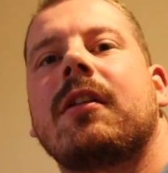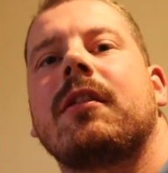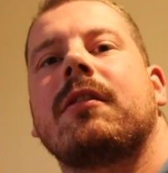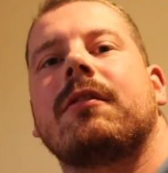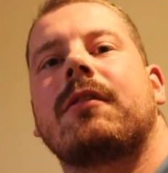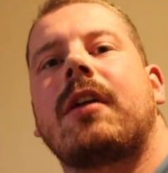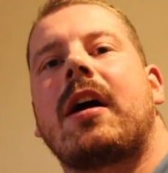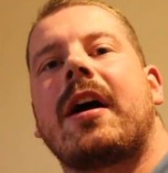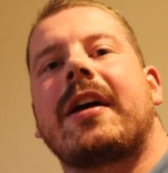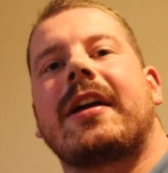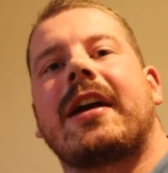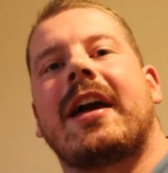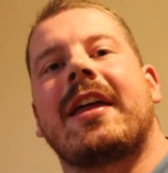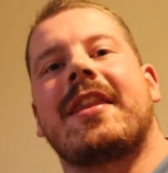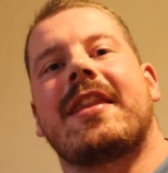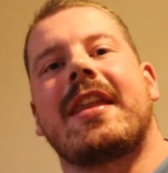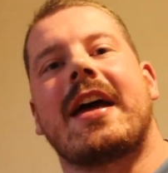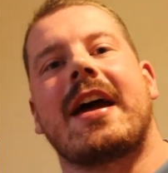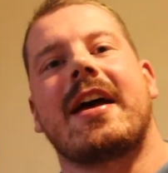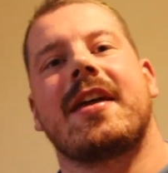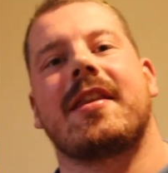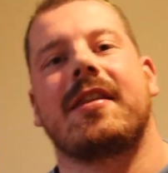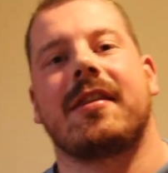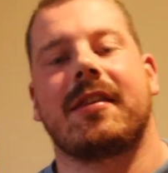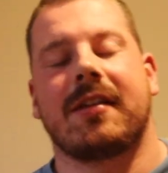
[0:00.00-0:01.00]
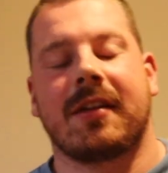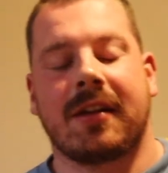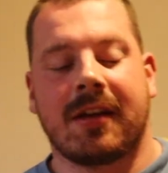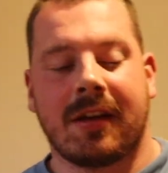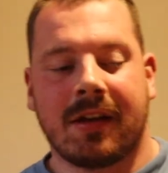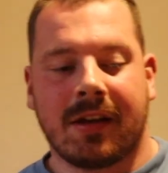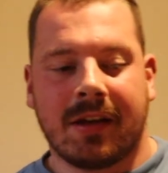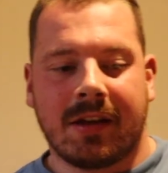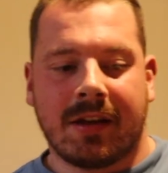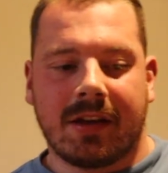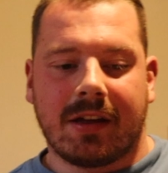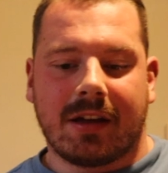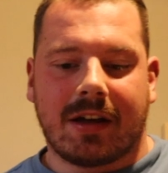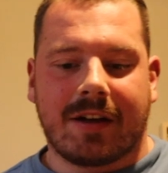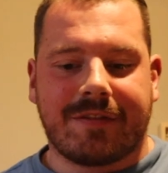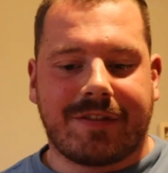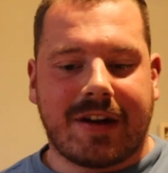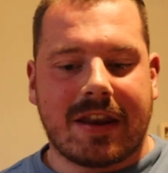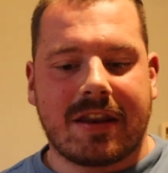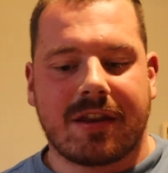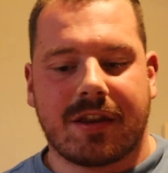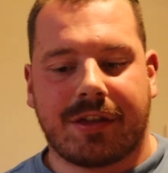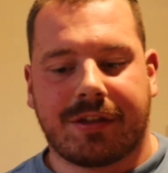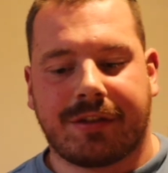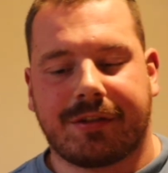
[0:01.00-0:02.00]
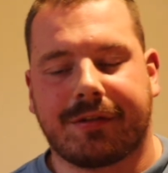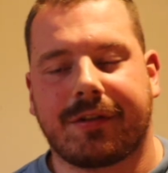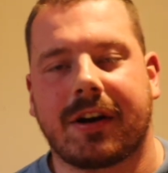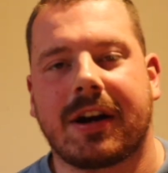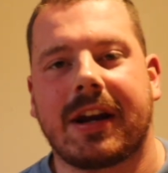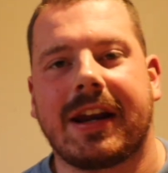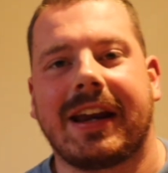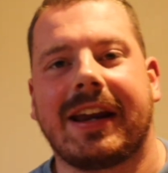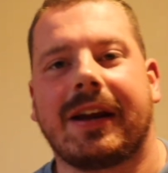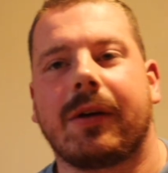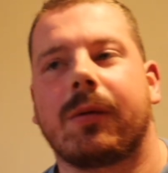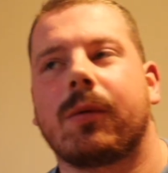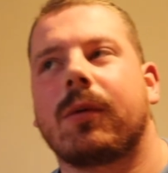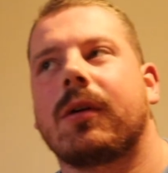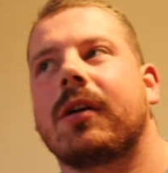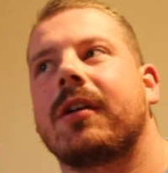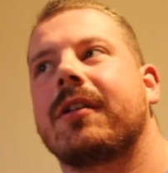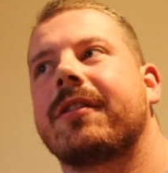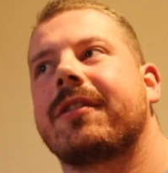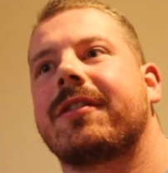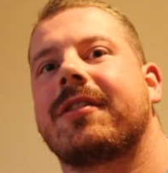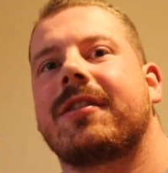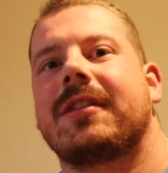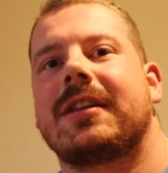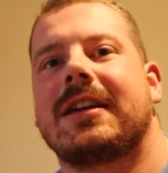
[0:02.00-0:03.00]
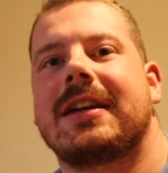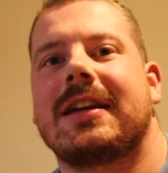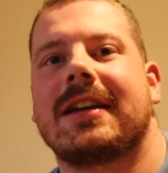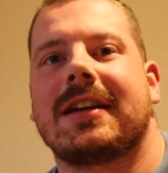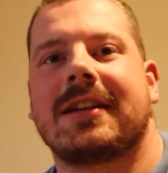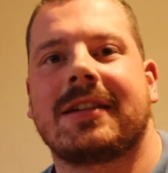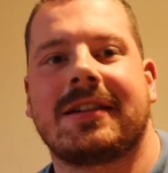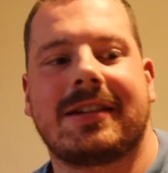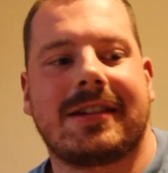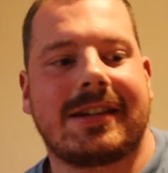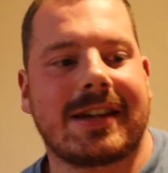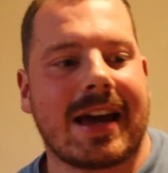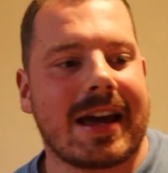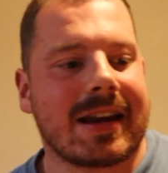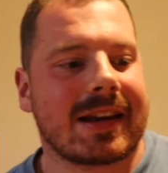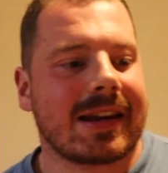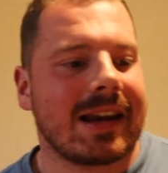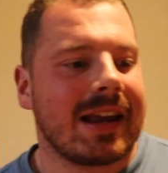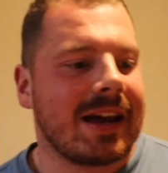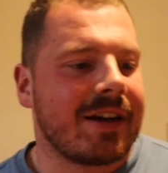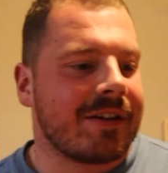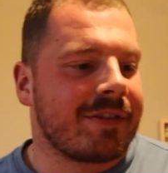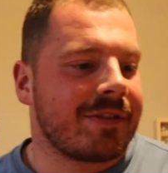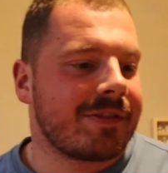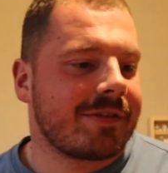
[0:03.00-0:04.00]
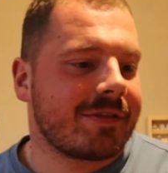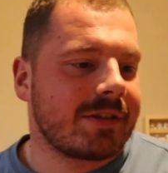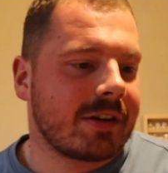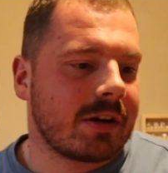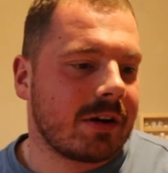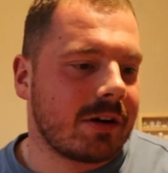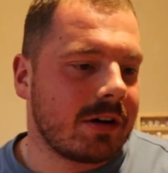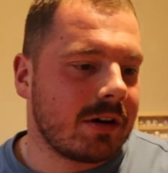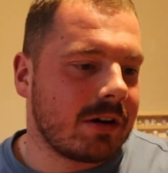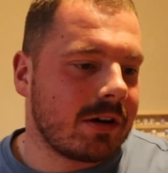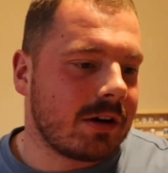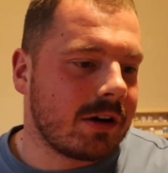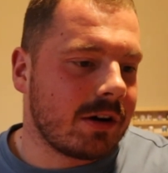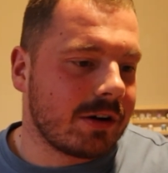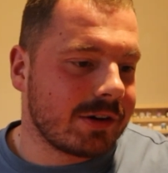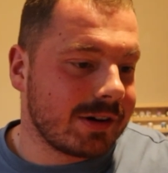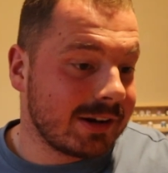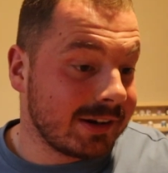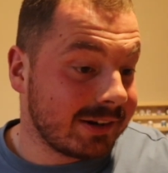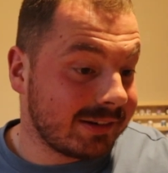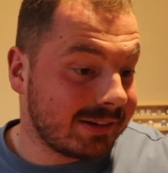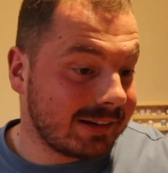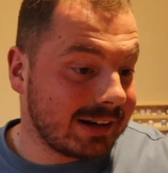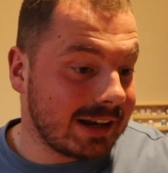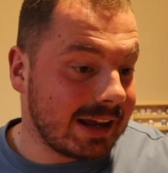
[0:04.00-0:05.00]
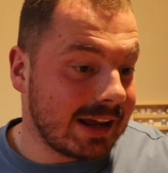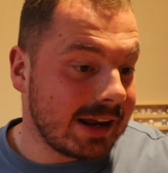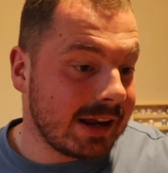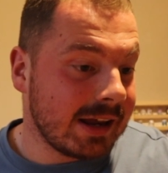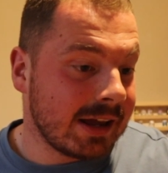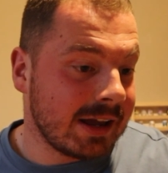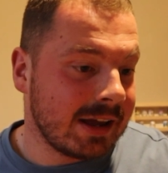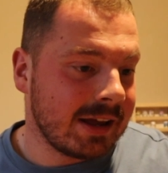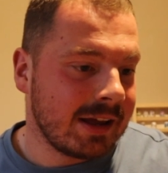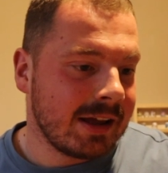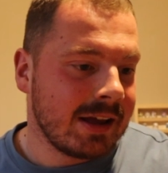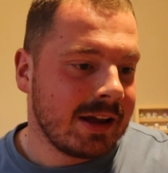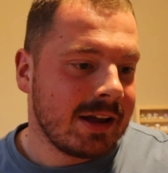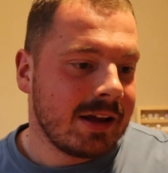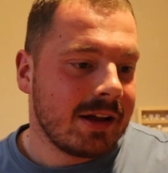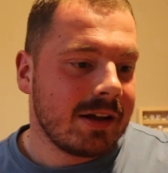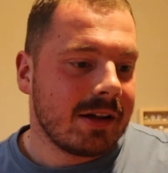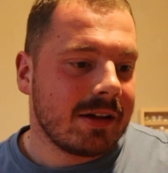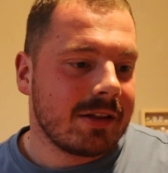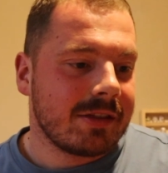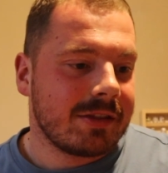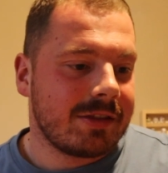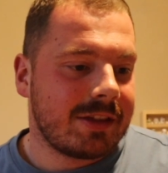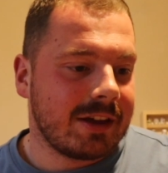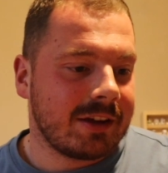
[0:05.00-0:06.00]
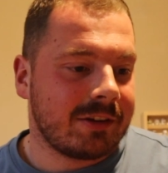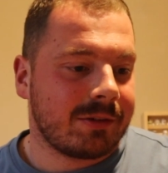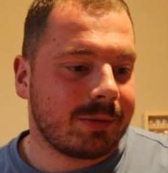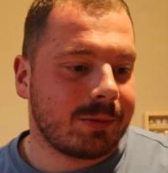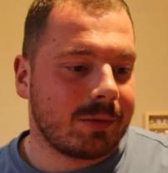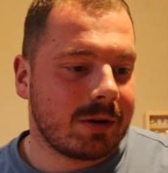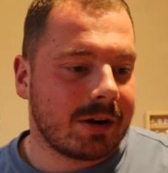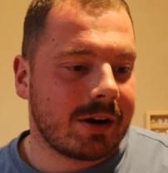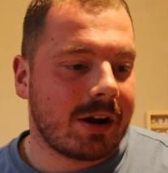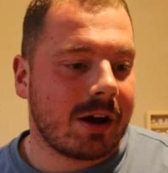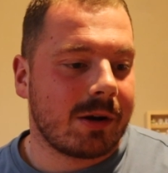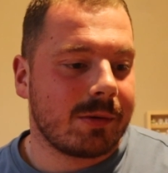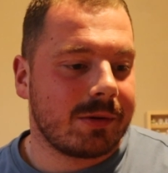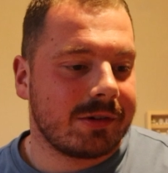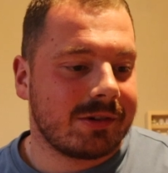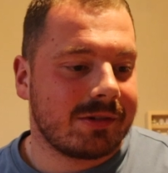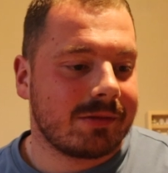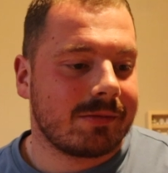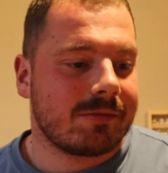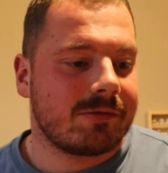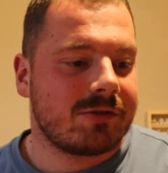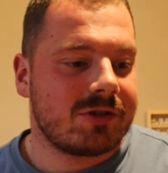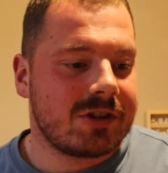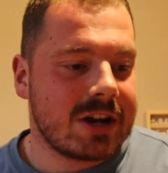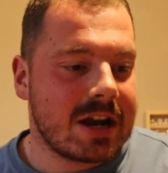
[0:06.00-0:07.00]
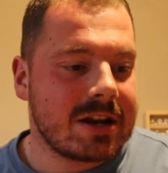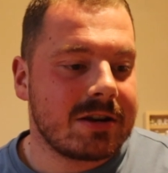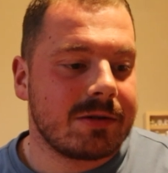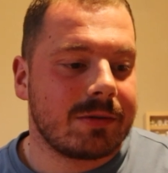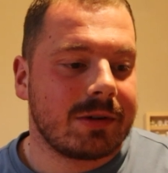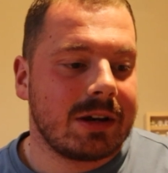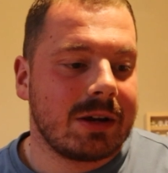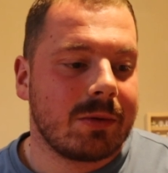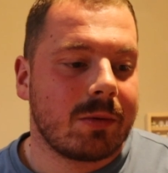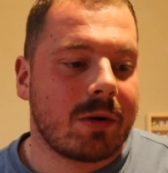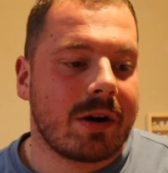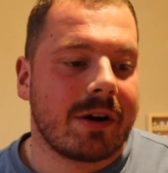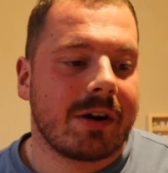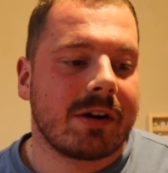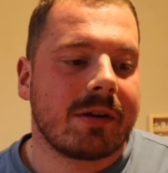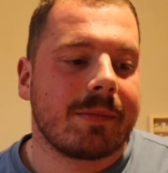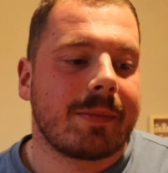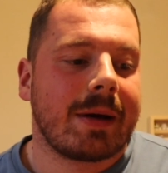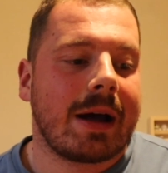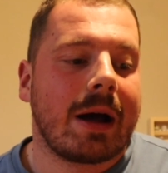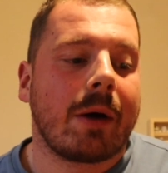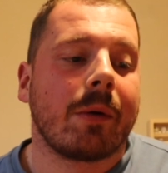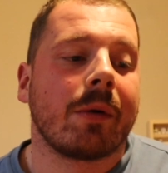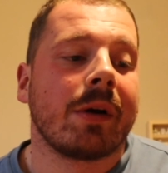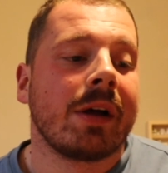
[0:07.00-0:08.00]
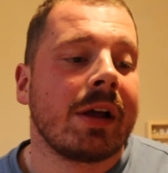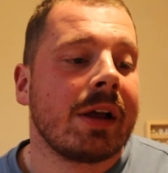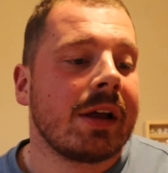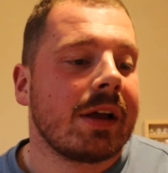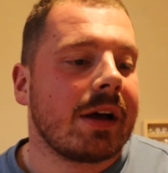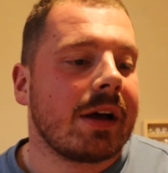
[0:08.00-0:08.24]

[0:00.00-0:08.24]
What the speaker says: Right, and then event 3 was the deadlift. Honestly, this one I was genuinely worried about.